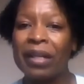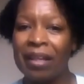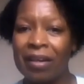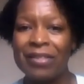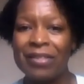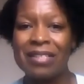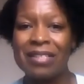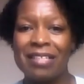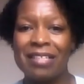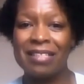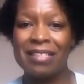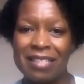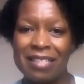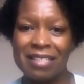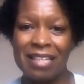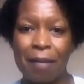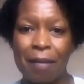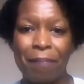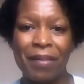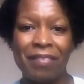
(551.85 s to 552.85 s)
else needs to
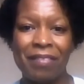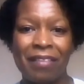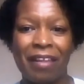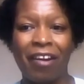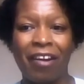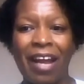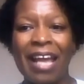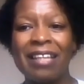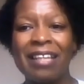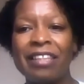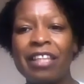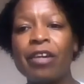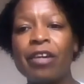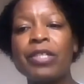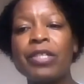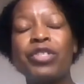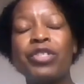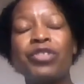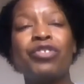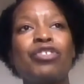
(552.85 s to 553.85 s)
step in there. And there
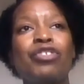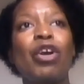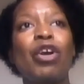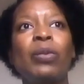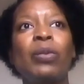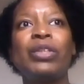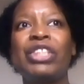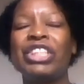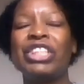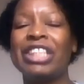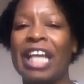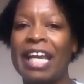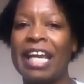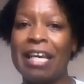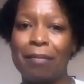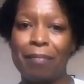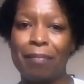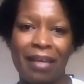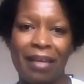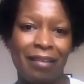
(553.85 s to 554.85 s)
is no
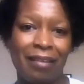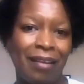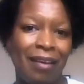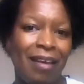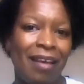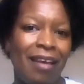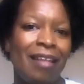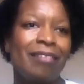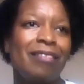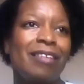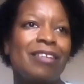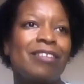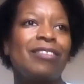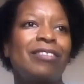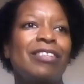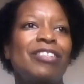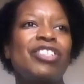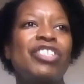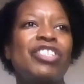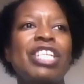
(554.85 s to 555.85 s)
shame in.
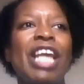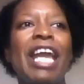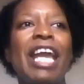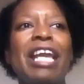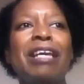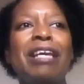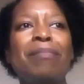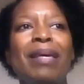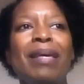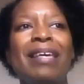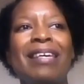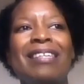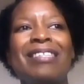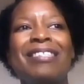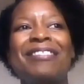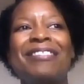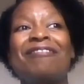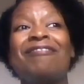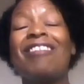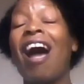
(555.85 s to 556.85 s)
The shame
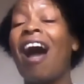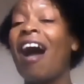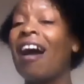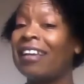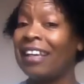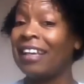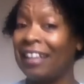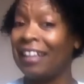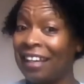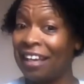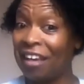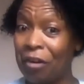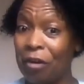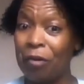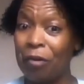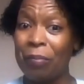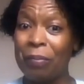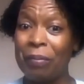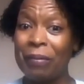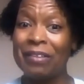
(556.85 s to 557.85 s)
is not getting
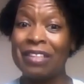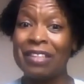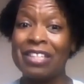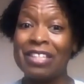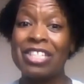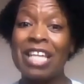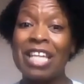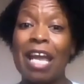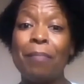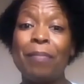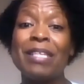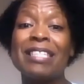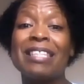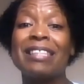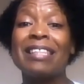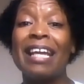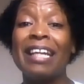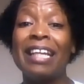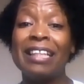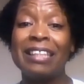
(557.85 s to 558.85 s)
help. The shame is
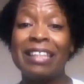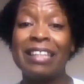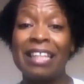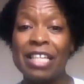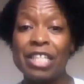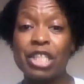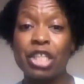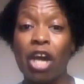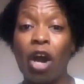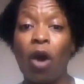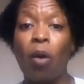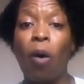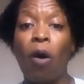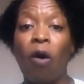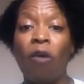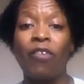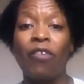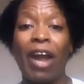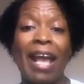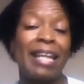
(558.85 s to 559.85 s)
letting things go
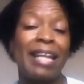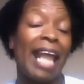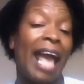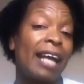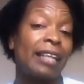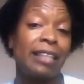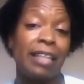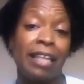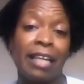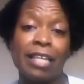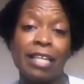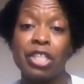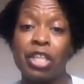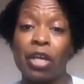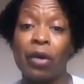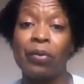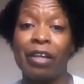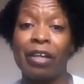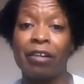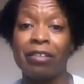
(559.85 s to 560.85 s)
over and acting as
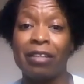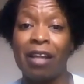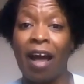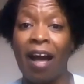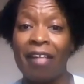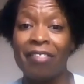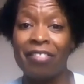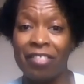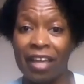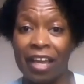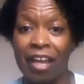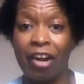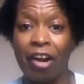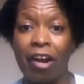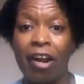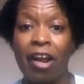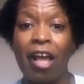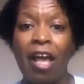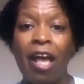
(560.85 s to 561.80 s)
though they're not there.